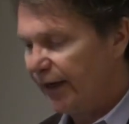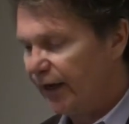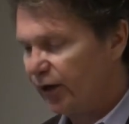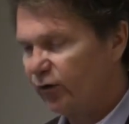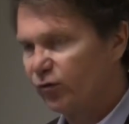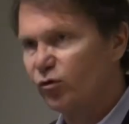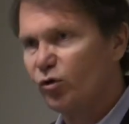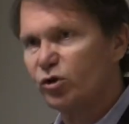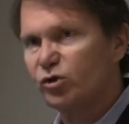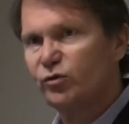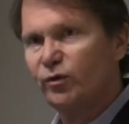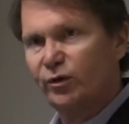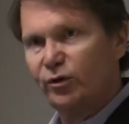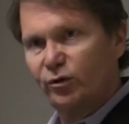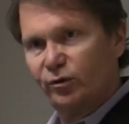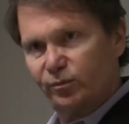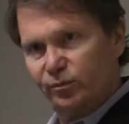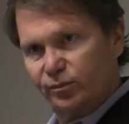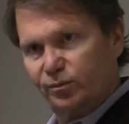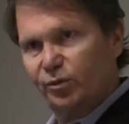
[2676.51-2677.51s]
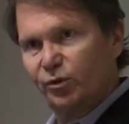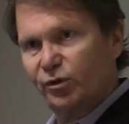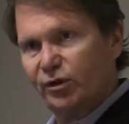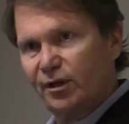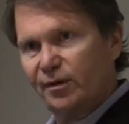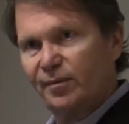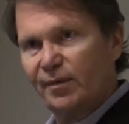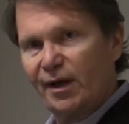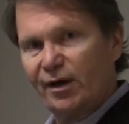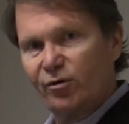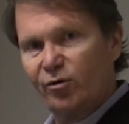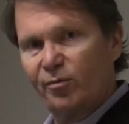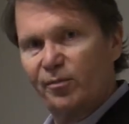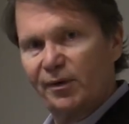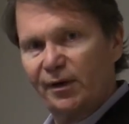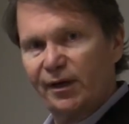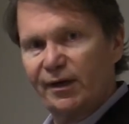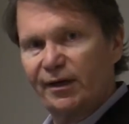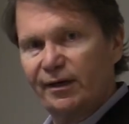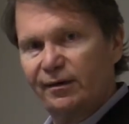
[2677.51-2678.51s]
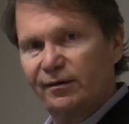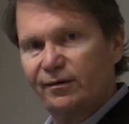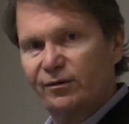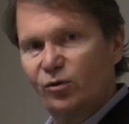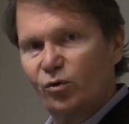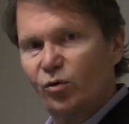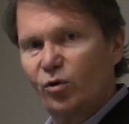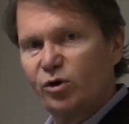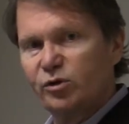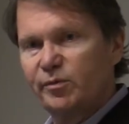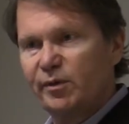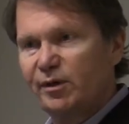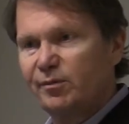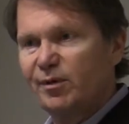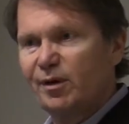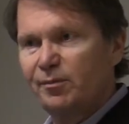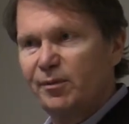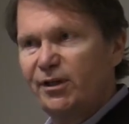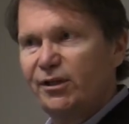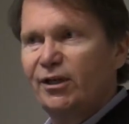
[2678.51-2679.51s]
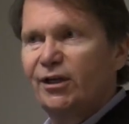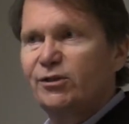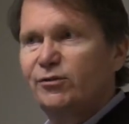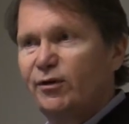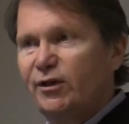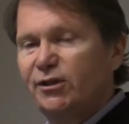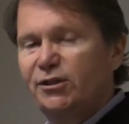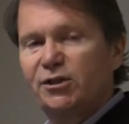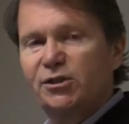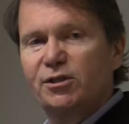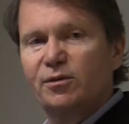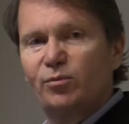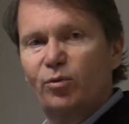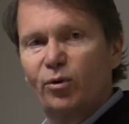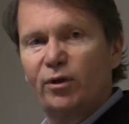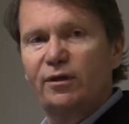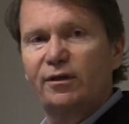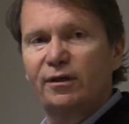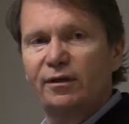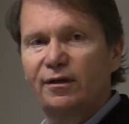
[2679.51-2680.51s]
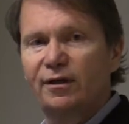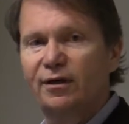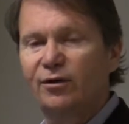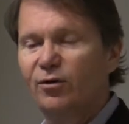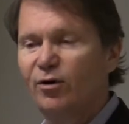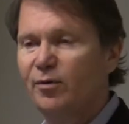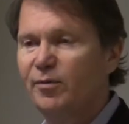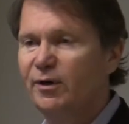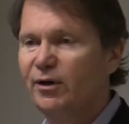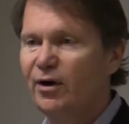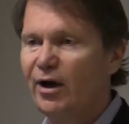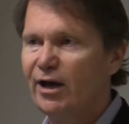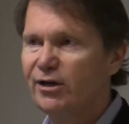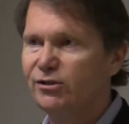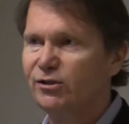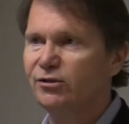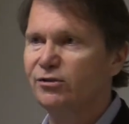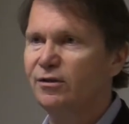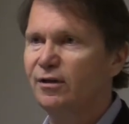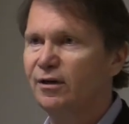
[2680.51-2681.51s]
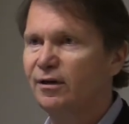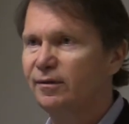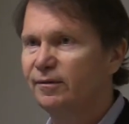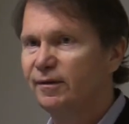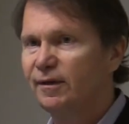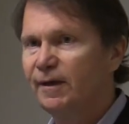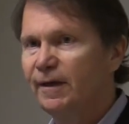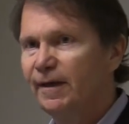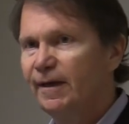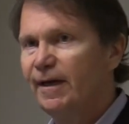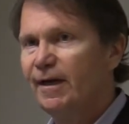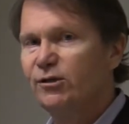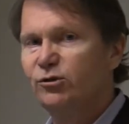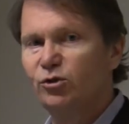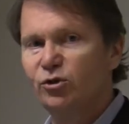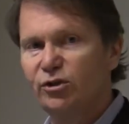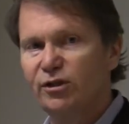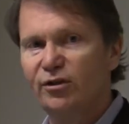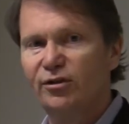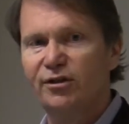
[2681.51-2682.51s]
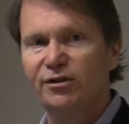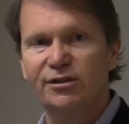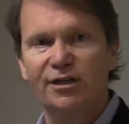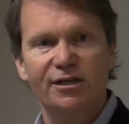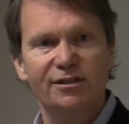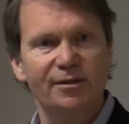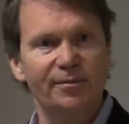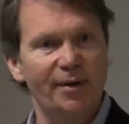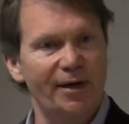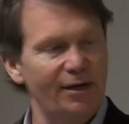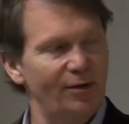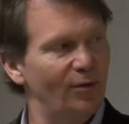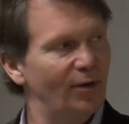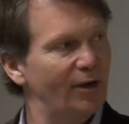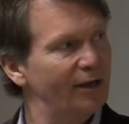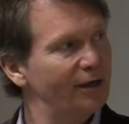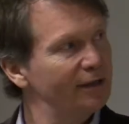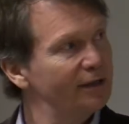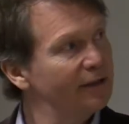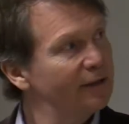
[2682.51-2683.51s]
And of course, when you put them aerobically in glucose minimal media, it's very disappointed. There are no amino acids there. It has to synthesize them anyway.